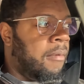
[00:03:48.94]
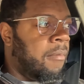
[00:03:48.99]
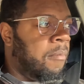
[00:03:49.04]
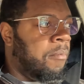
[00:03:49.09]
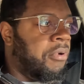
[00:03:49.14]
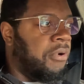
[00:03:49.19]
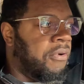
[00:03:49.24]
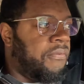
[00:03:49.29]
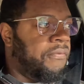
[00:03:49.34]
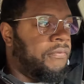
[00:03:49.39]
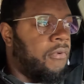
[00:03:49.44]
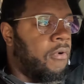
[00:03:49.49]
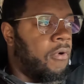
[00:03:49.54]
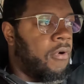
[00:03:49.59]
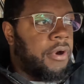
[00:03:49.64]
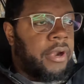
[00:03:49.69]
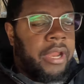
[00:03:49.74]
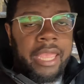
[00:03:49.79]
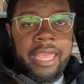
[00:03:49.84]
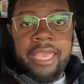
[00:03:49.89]

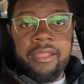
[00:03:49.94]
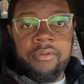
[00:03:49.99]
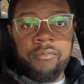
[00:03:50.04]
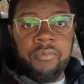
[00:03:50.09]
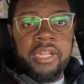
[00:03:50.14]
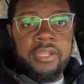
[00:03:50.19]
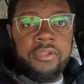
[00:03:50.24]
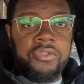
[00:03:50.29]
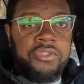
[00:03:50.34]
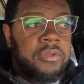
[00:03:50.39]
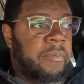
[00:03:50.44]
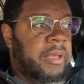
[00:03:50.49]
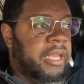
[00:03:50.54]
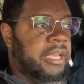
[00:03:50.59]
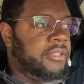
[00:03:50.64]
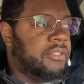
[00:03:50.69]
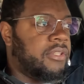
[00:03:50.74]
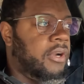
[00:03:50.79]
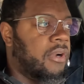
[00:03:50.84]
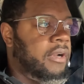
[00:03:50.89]
Beforehand, when I used to make a
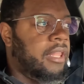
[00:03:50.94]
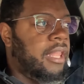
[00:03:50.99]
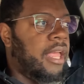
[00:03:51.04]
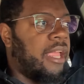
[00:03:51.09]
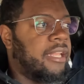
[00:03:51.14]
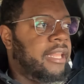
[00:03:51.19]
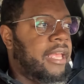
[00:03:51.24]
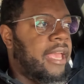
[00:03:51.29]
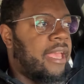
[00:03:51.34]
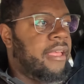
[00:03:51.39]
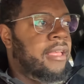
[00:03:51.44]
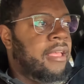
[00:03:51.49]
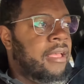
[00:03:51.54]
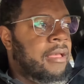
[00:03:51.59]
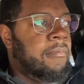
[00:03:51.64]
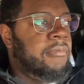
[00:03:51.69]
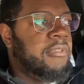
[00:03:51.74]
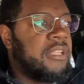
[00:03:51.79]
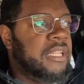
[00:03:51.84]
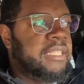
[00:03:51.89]
turn like that,
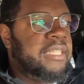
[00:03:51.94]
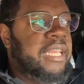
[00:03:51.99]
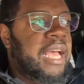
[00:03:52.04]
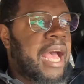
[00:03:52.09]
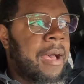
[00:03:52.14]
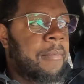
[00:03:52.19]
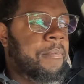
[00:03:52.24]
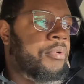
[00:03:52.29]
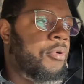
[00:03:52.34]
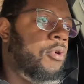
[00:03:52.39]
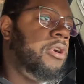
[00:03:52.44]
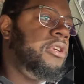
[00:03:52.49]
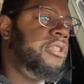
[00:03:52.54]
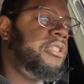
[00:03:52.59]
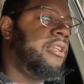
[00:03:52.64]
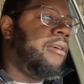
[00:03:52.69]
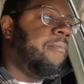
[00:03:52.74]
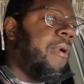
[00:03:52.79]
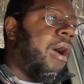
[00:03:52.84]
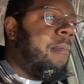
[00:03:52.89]
the top
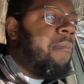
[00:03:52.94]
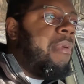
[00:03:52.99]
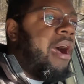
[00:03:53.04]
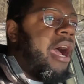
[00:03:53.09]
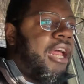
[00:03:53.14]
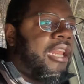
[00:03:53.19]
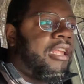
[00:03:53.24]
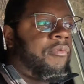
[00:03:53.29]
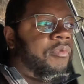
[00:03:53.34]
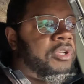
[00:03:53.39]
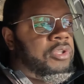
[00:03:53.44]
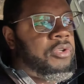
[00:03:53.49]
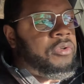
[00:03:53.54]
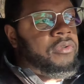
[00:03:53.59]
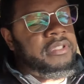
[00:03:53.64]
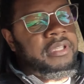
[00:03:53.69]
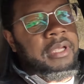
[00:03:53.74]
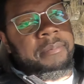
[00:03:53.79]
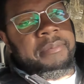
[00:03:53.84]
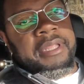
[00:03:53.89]
portion of my body would do
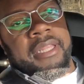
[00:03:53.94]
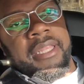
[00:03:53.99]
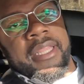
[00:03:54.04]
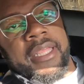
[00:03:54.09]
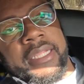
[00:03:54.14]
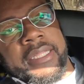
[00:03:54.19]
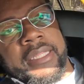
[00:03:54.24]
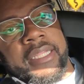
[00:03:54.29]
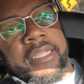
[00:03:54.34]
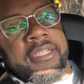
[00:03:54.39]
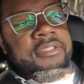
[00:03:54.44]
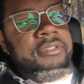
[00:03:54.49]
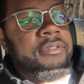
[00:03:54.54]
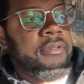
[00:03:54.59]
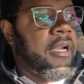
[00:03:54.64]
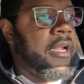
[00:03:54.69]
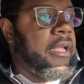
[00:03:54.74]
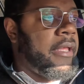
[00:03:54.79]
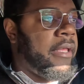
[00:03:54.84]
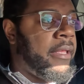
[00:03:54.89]
something like this,
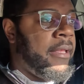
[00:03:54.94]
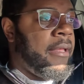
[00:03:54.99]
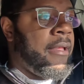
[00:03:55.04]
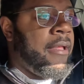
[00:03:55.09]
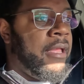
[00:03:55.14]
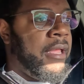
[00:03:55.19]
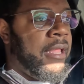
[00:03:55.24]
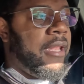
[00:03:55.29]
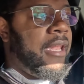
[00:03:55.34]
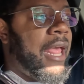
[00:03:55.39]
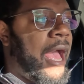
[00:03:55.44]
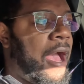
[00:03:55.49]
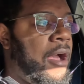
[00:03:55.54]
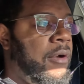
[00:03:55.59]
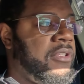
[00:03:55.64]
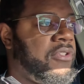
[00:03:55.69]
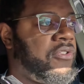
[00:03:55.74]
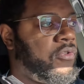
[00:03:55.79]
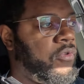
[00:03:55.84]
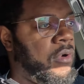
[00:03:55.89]
right? Now
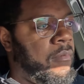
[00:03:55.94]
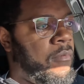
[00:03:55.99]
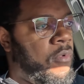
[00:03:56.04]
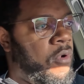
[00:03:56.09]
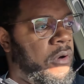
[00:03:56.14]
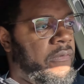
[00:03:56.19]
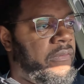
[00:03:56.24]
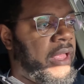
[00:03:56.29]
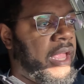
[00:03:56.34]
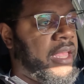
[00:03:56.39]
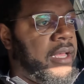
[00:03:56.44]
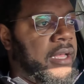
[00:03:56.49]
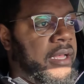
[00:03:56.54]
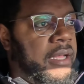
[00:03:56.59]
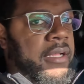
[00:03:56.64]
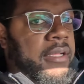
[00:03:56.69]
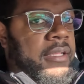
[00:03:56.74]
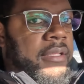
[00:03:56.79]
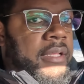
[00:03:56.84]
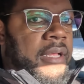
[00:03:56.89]
it's doing more of like
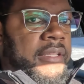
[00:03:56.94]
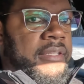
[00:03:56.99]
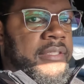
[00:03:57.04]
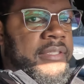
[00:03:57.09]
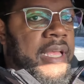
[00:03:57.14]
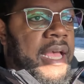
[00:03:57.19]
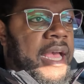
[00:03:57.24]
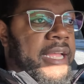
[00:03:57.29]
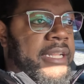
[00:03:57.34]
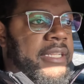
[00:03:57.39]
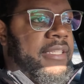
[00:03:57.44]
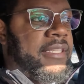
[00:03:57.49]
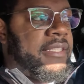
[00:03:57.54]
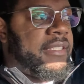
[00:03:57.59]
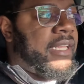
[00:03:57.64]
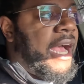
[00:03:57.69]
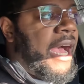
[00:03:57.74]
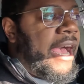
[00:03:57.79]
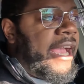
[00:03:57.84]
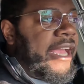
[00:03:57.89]
a side to
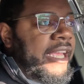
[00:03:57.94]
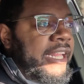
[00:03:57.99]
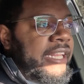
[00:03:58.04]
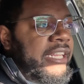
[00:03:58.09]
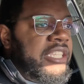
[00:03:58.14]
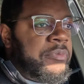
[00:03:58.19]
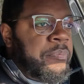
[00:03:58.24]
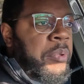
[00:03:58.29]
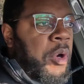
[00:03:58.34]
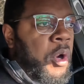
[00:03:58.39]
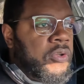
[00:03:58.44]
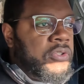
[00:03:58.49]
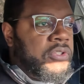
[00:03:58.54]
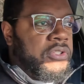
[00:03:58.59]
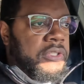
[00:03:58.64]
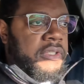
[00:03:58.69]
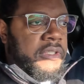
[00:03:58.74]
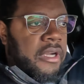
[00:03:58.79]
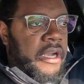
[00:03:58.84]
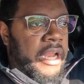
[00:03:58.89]
side, and these
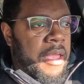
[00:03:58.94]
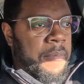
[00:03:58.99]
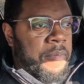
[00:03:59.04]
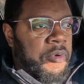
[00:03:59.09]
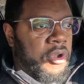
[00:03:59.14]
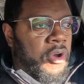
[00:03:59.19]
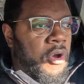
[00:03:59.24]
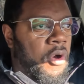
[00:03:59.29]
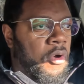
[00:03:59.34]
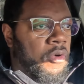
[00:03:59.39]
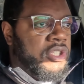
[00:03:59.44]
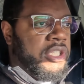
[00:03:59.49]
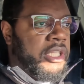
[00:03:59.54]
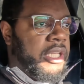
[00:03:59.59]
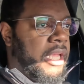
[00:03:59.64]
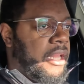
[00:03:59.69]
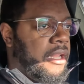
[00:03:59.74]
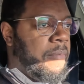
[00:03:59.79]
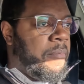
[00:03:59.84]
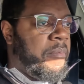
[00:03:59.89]
bolsters are able to hold you
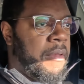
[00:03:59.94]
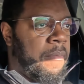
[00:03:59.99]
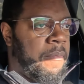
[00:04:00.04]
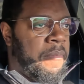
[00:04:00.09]
in a bit